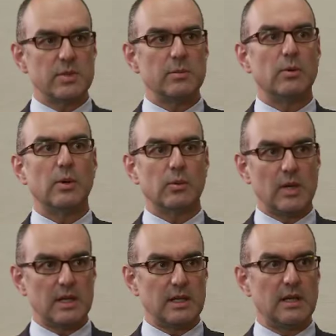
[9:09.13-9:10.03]
people
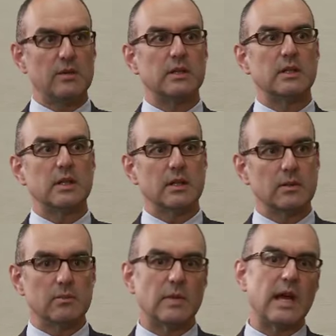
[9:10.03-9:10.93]
worldwide now, and mm-hmm.
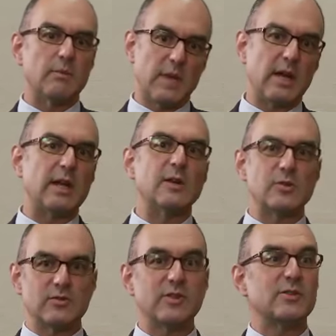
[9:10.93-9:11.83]
um, eh, about
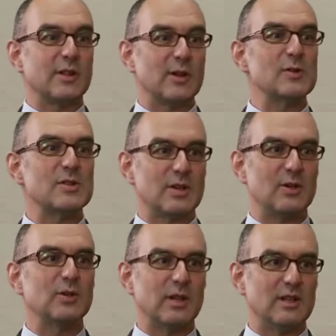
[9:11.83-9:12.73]
850 of those
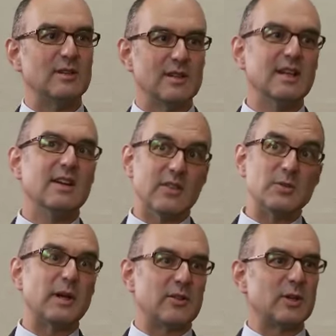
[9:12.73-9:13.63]
are in the
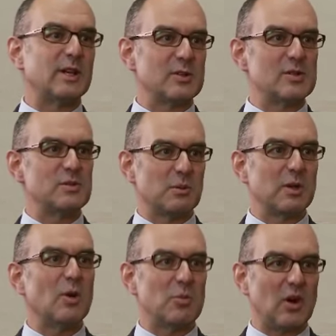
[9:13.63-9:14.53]
23 countries where
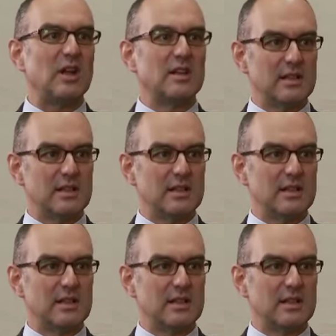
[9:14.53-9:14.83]
we operate.